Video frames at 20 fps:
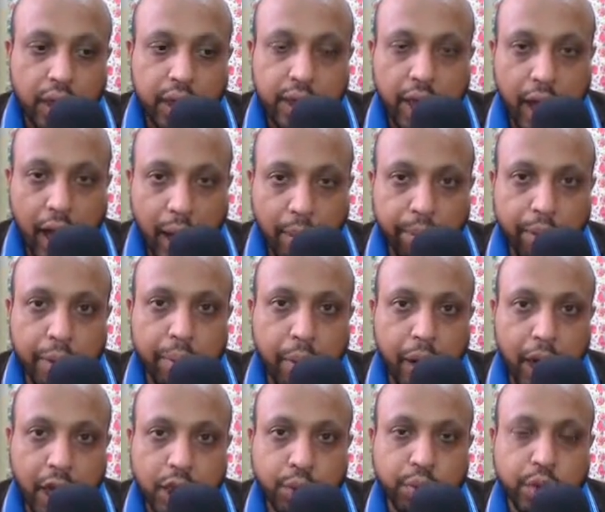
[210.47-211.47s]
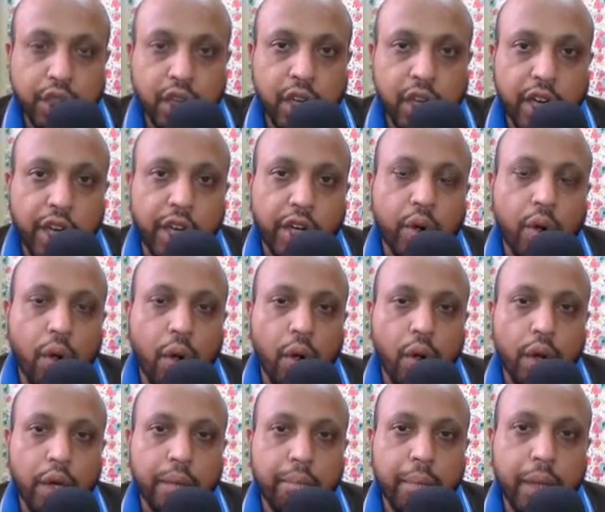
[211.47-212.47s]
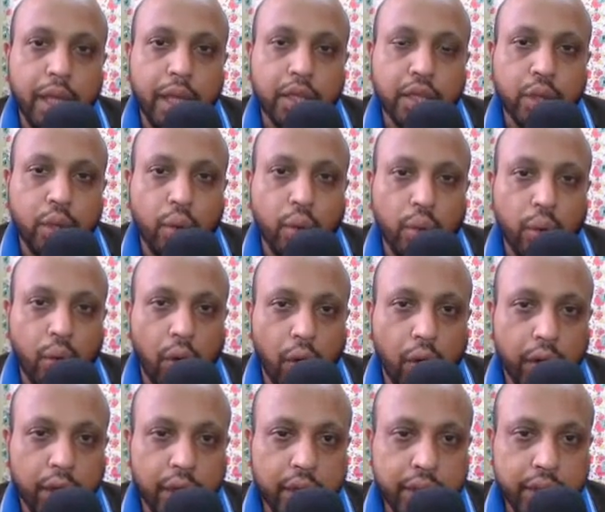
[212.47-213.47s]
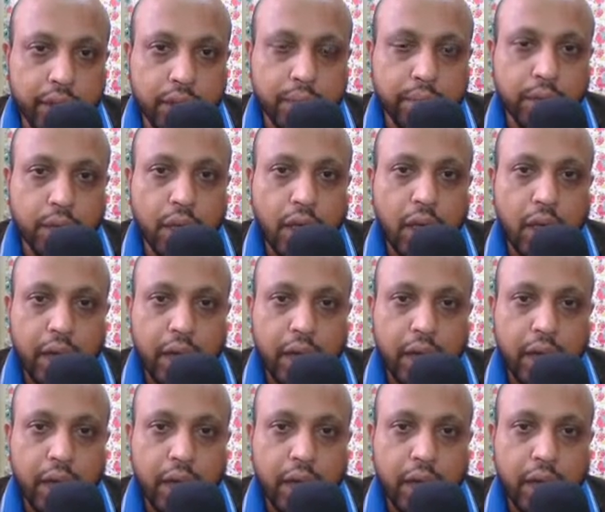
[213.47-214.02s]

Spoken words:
The epiblast, which later on makes the whole organisms,